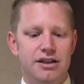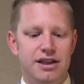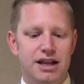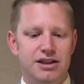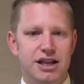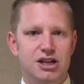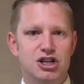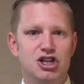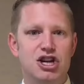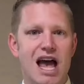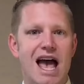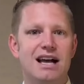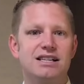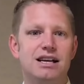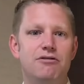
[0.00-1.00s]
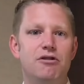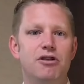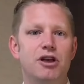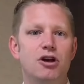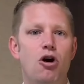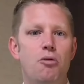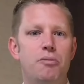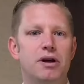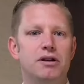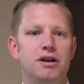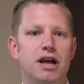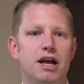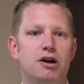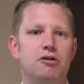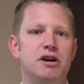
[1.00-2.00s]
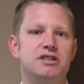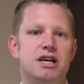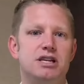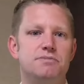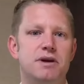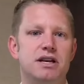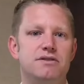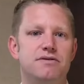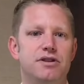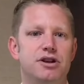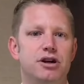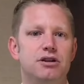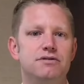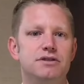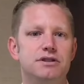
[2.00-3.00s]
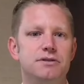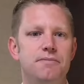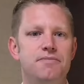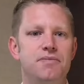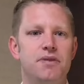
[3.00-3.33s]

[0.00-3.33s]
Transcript: that then jacks everything open and creates that space for the nerves.